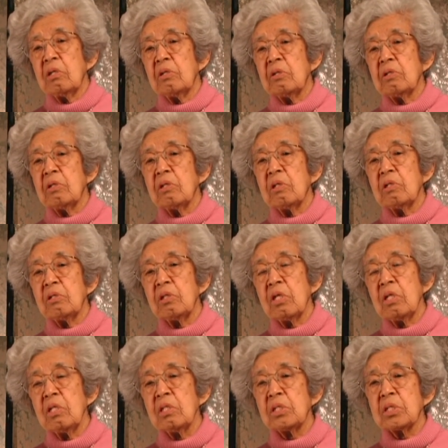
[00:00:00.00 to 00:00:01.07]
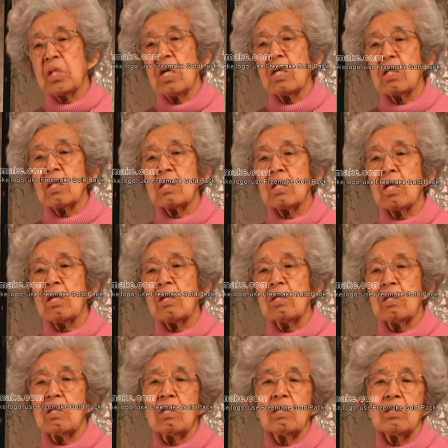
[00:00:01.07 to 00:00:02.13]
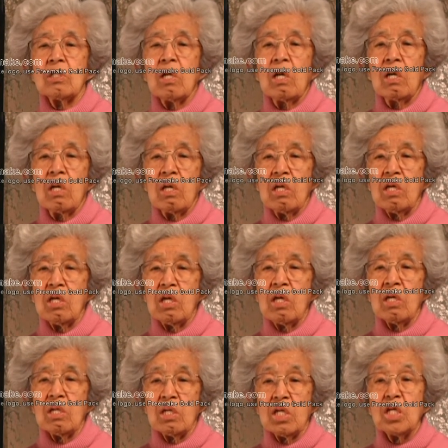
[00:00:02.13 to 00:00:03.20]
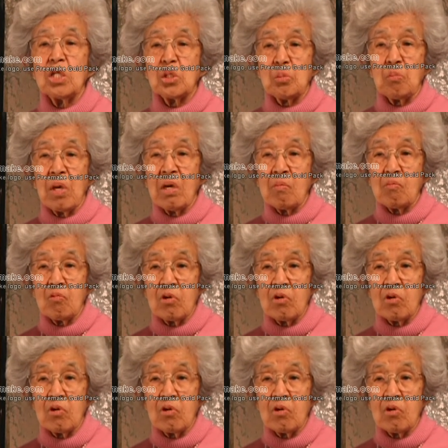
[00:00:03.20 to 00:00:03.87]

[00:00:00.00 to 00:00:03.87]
they decided that in his memory,